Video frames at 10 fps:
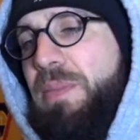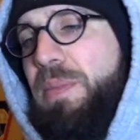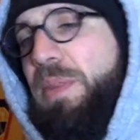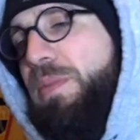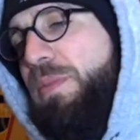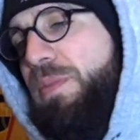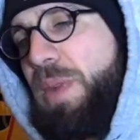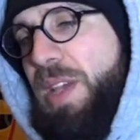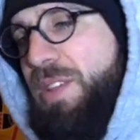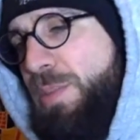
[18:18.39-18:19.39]
But
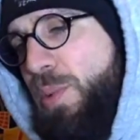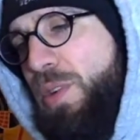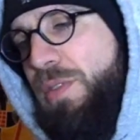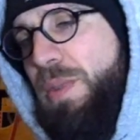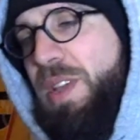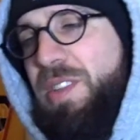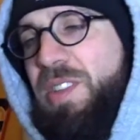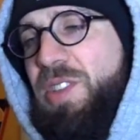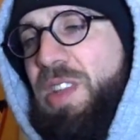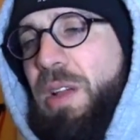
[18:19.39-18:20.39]
my supportive
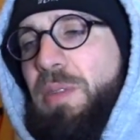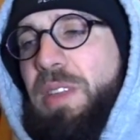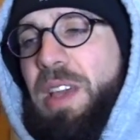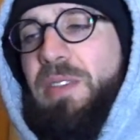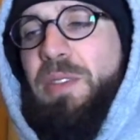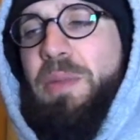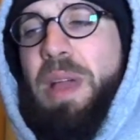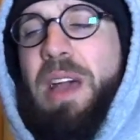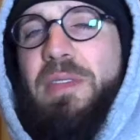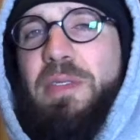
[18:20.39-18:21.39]
message that I would like to
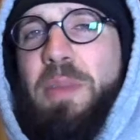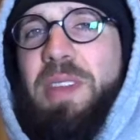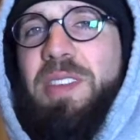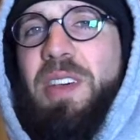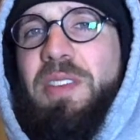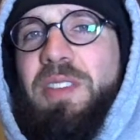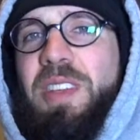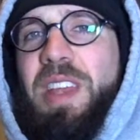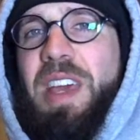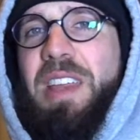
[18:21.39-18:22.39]
have for myself
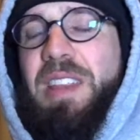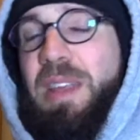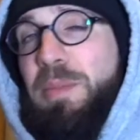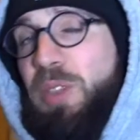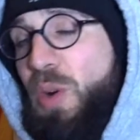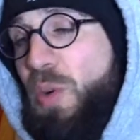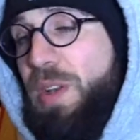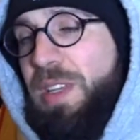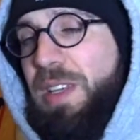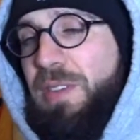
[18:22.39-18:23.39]
today, that I'm going
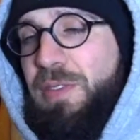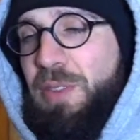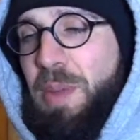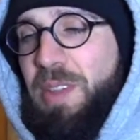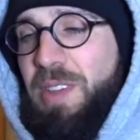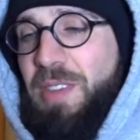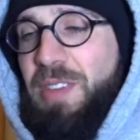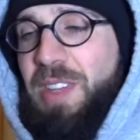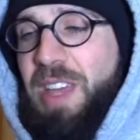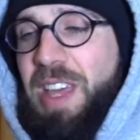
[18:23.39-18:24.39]
to give to myself
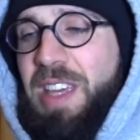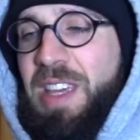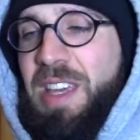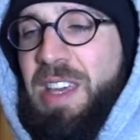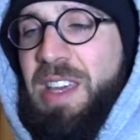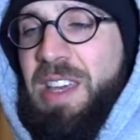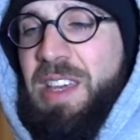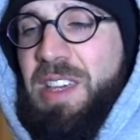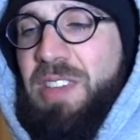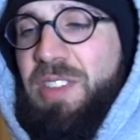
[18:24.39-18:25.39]
today,
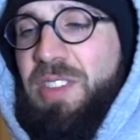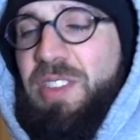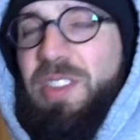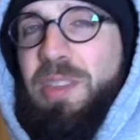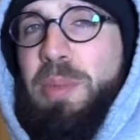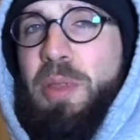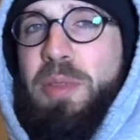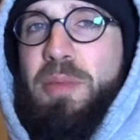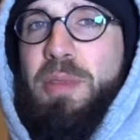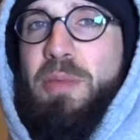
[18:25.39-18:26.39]
is just a simple
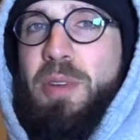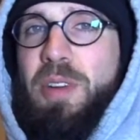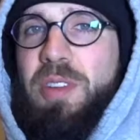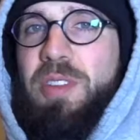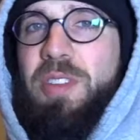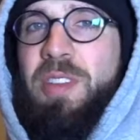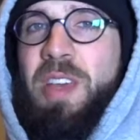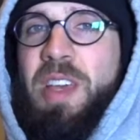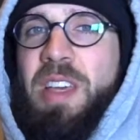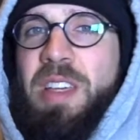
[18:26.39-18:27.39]
3 words.
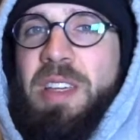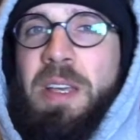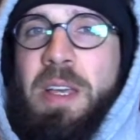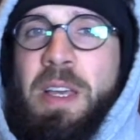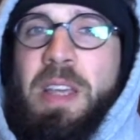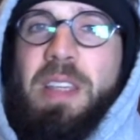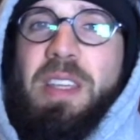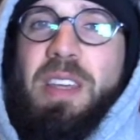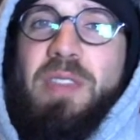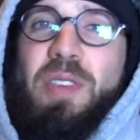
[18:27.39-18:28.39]

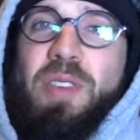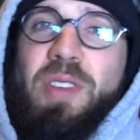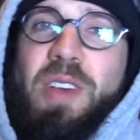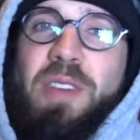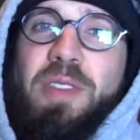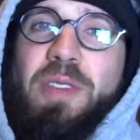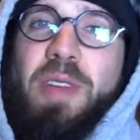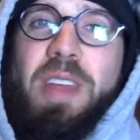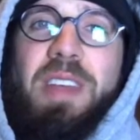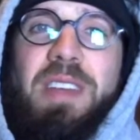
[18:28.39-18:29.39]
Give yourself
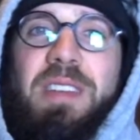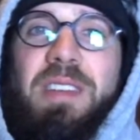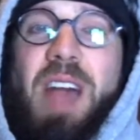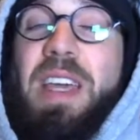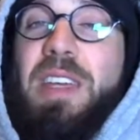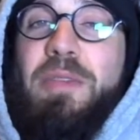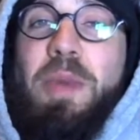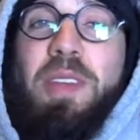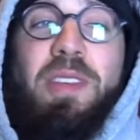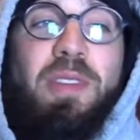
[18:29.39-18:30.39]
credit. I give
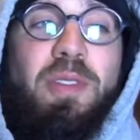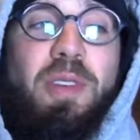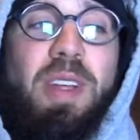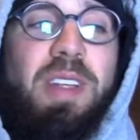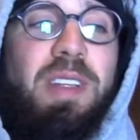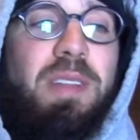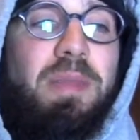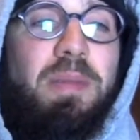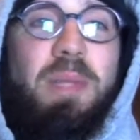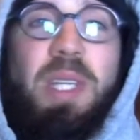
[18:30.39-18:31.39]
myself credit
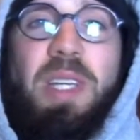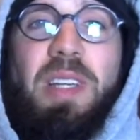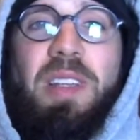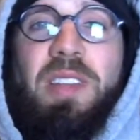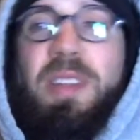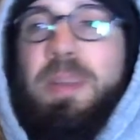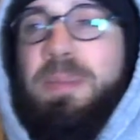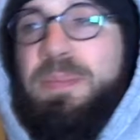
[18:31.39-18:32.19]
because